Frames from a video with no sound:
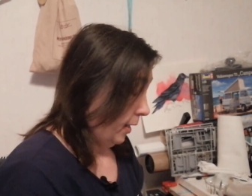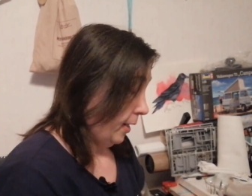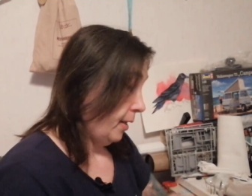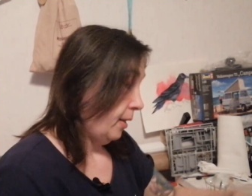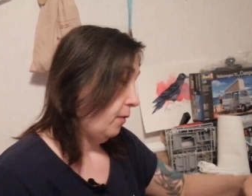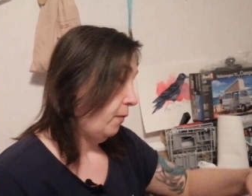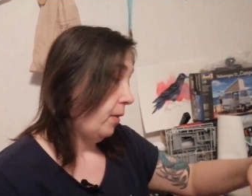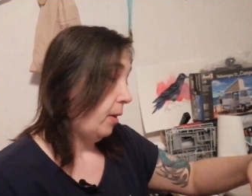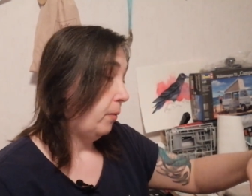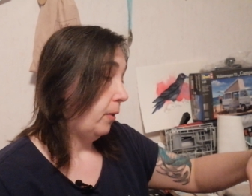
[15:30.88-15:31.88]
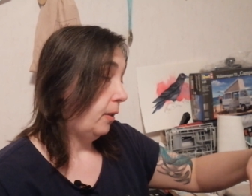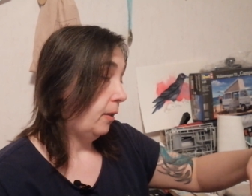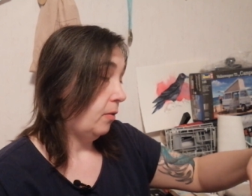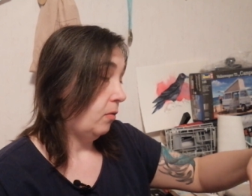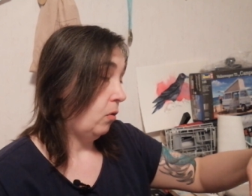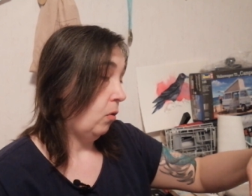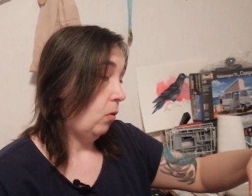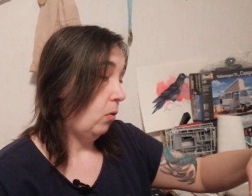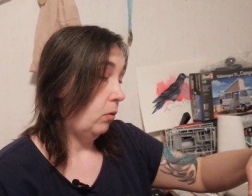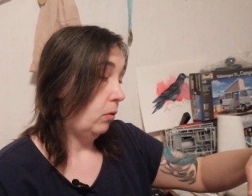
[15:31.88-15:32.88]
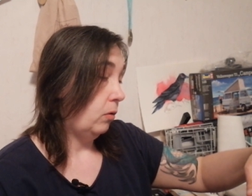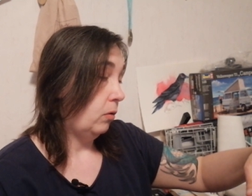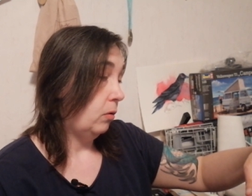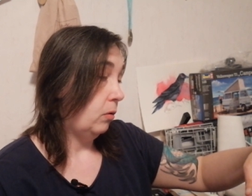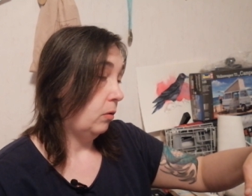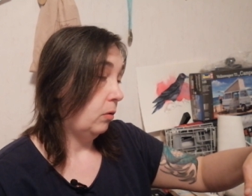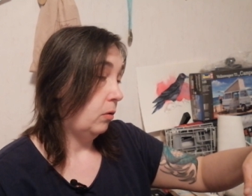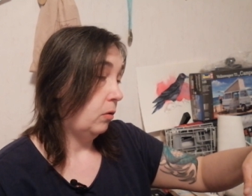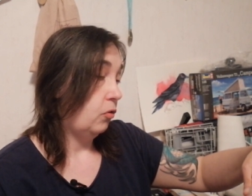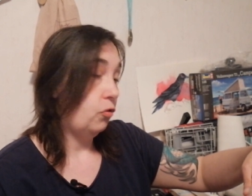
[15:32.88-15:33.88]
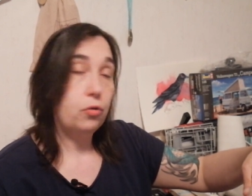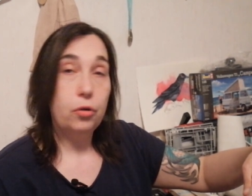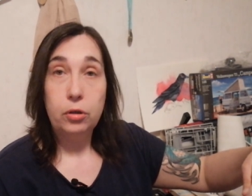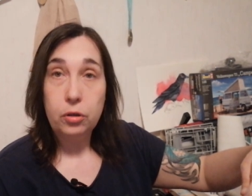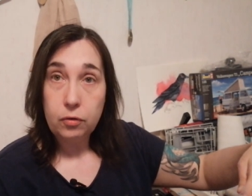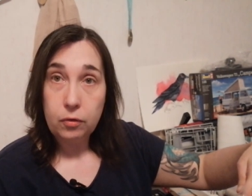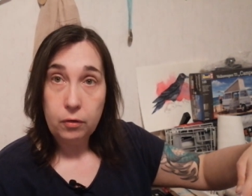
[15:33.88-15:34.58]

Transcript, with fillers: And the fabric is called Snert.